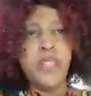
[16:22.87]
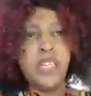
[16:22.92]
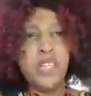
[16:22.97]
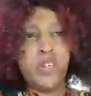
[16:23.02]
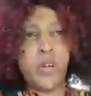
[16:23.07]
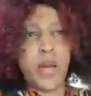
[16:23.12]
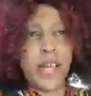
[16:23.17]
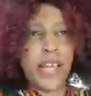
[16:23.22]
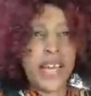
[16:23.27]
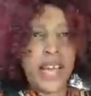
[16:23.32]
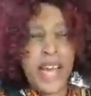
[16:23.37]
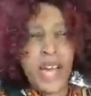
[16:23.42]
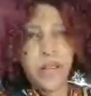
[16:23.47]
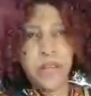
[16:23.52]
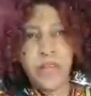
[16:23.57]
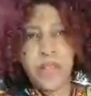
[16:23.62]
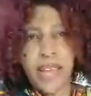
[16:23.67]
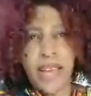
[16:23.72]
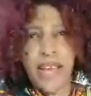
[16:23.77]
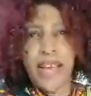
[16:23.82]
going
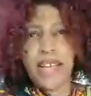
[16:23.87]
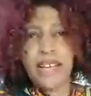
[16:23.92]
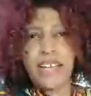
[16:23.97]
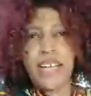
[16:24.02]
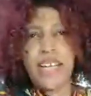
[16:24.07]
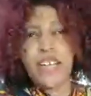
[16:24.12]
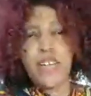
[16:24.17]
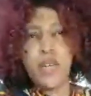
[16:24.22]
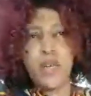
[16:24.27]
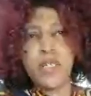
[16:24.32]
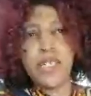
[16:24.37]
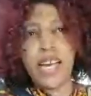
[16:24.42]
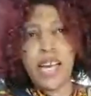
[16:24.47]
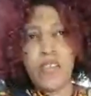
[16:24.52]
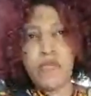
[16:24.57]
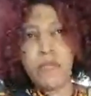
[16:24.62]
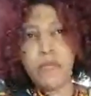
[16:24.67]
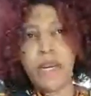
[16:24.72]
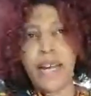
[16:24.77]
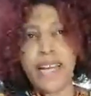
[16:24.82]
out there and they don't
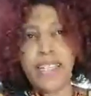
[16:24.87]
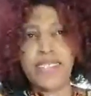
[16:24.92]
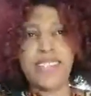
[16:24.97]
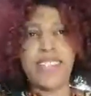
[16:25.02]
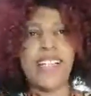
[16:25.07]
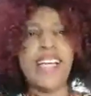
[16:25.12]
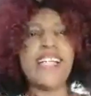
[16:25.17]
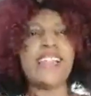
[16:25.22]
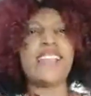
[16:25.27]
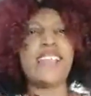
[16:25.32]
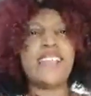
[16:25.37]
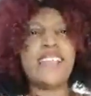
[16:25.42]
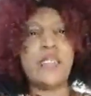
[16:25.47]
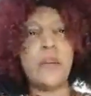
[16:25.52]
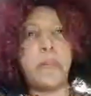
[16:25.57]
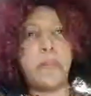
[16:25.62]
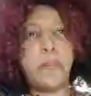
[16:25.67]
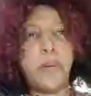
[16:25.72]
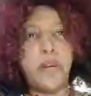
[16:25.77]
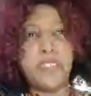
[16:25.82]
have pads. Let us
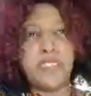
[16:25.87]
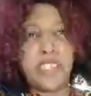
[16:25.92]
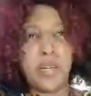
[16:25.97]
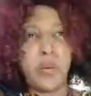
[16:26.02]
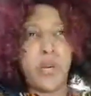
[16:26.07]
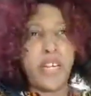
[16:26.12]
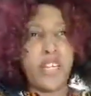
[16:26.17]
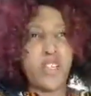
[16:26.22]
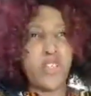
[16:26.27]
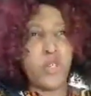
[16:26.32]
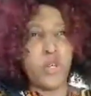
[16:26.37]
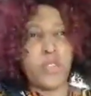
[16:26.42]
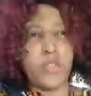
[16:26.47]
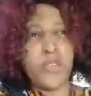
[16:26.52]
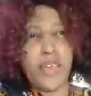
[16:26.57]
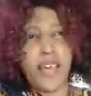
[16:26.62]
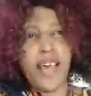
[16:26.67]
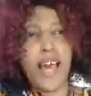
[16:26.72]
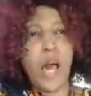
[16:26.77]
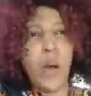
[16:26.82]
support our
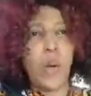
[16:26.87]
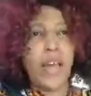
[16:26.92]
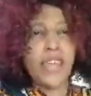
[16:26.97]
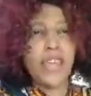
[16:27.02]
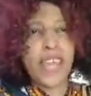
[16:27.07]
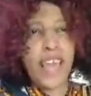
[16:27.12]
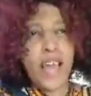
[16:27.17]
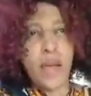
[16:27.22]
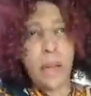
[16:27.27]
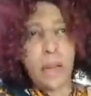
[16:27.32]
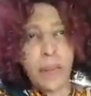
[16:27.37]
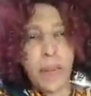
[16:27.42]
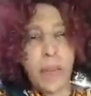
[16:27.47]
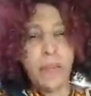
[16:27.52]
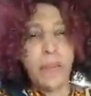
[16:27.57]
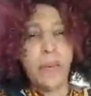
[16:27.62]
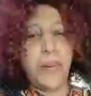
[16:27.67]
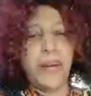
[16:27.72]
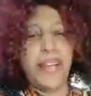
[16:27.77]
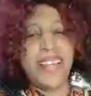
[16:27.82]
youth, our young people.